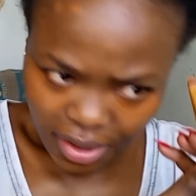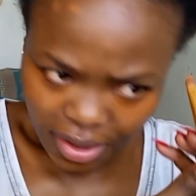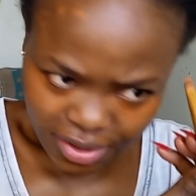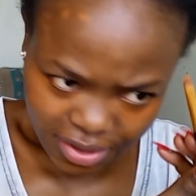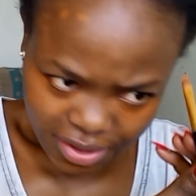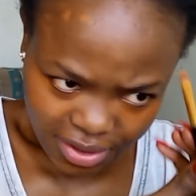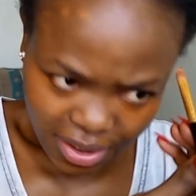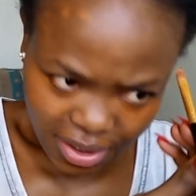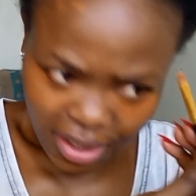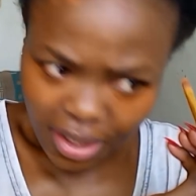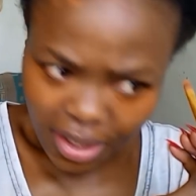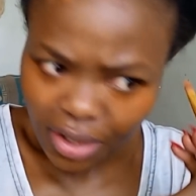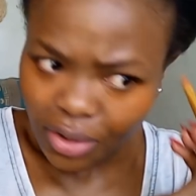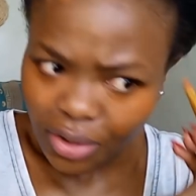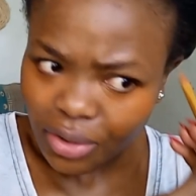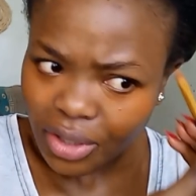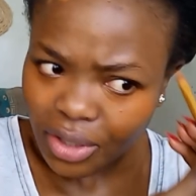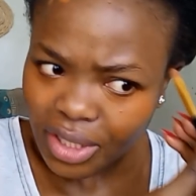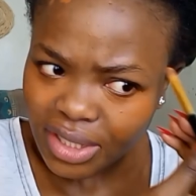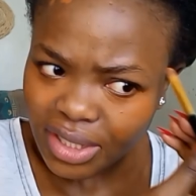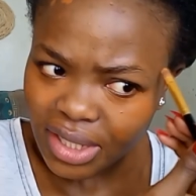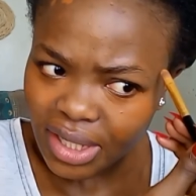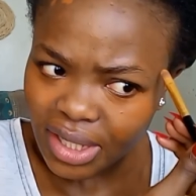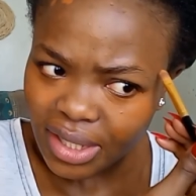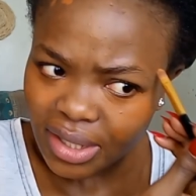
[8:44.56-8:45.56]
I just color
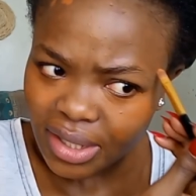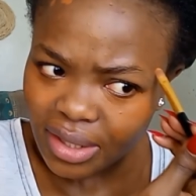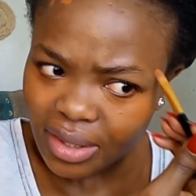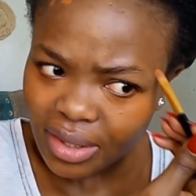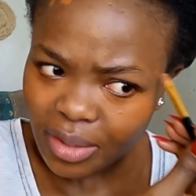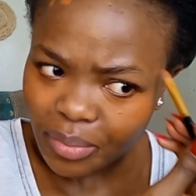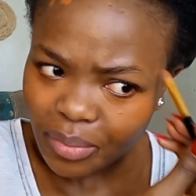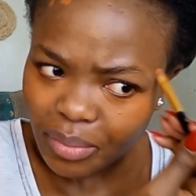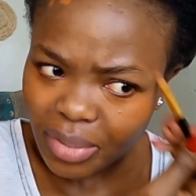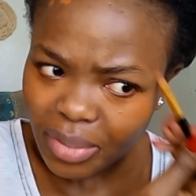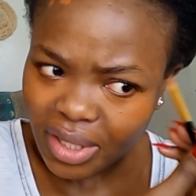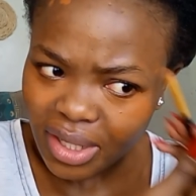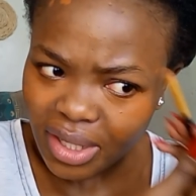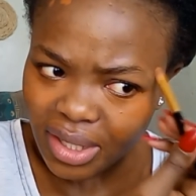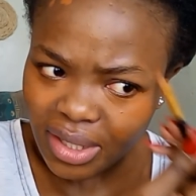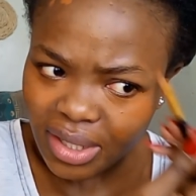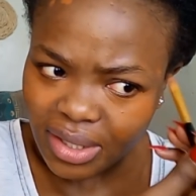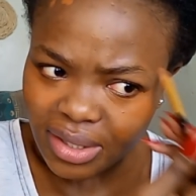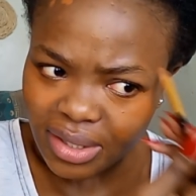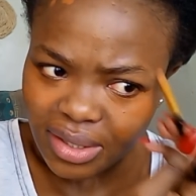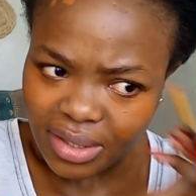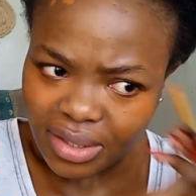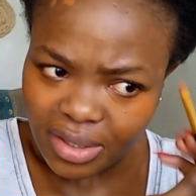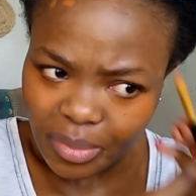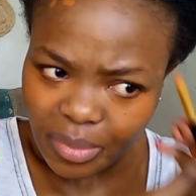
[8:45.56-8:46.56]
correct like the
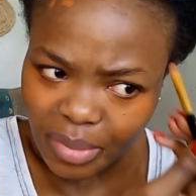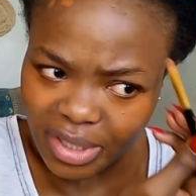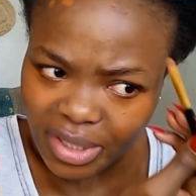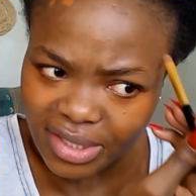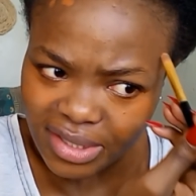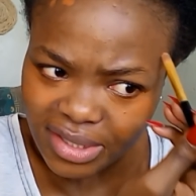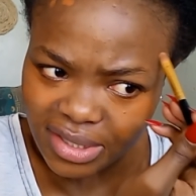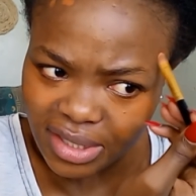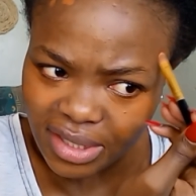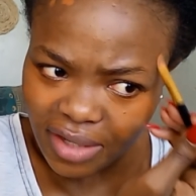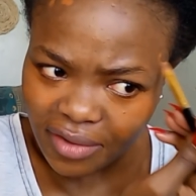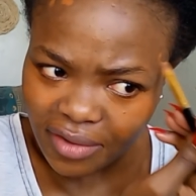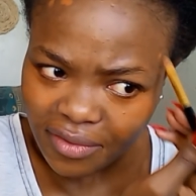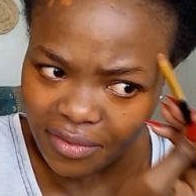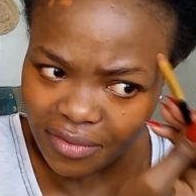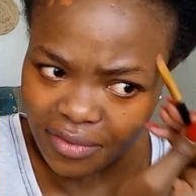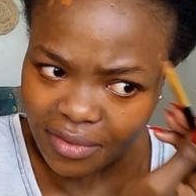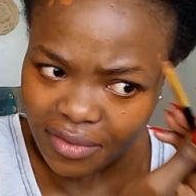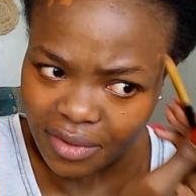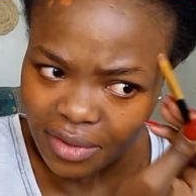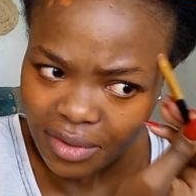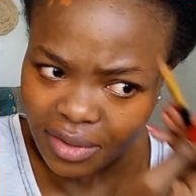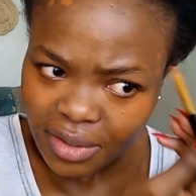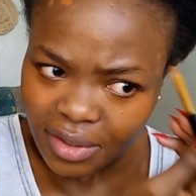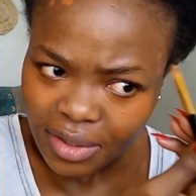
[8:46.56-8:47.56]
big, the big
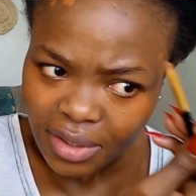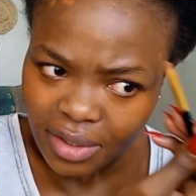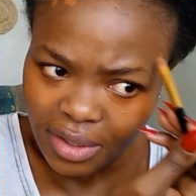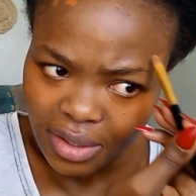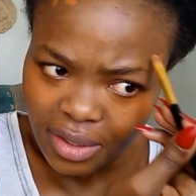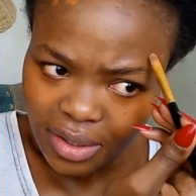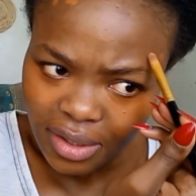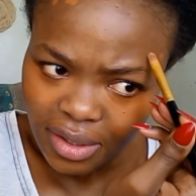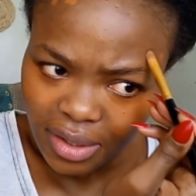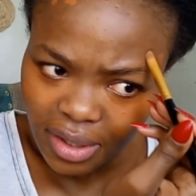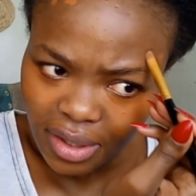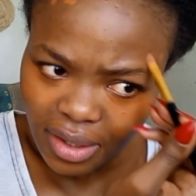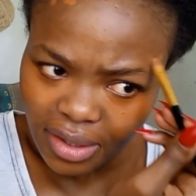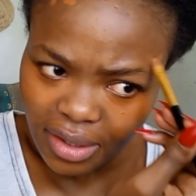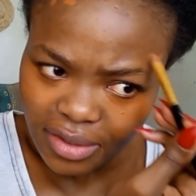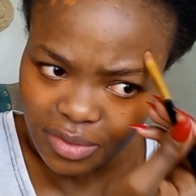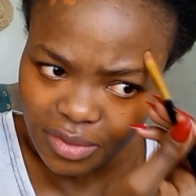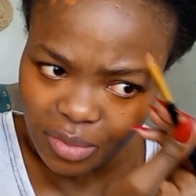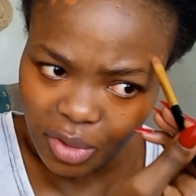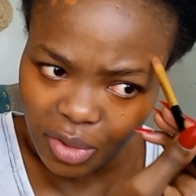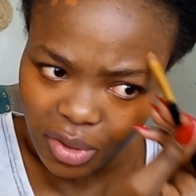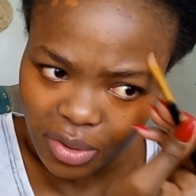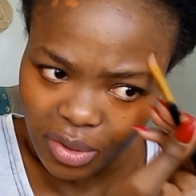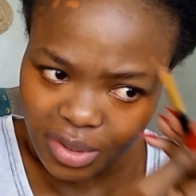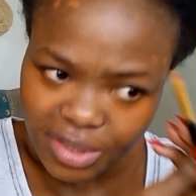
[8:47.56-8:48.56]
stuff. The other
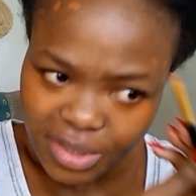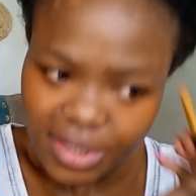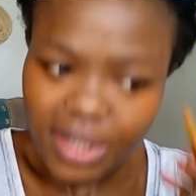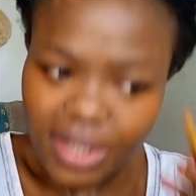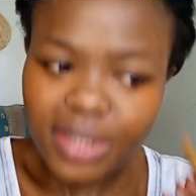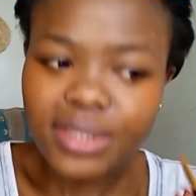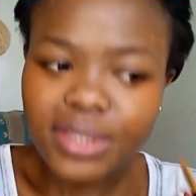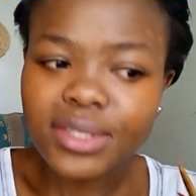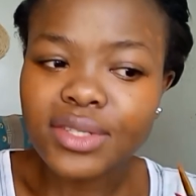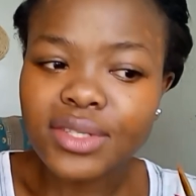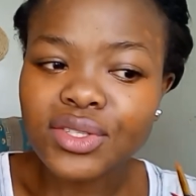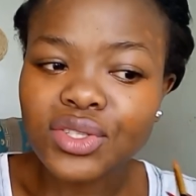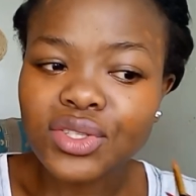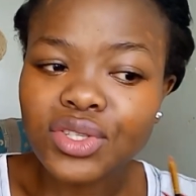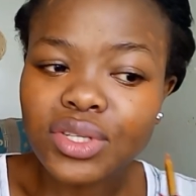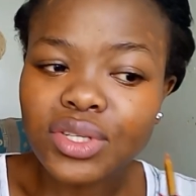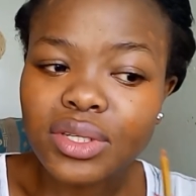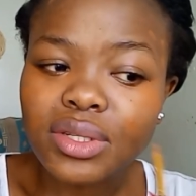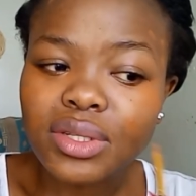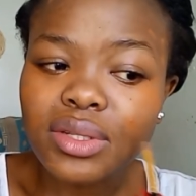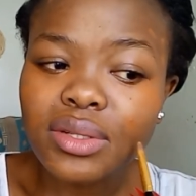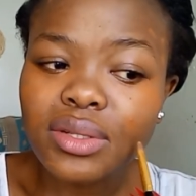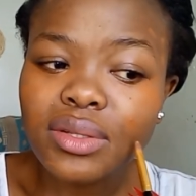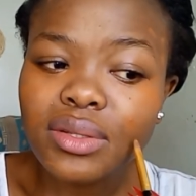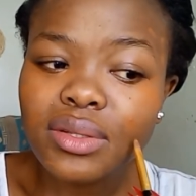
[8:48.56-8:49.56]
small ones can just
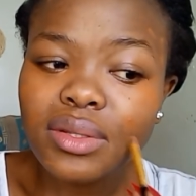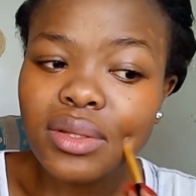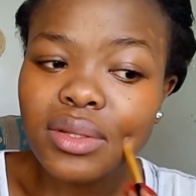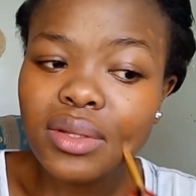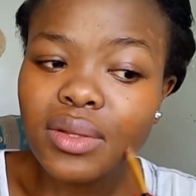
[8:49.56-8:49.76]
chill.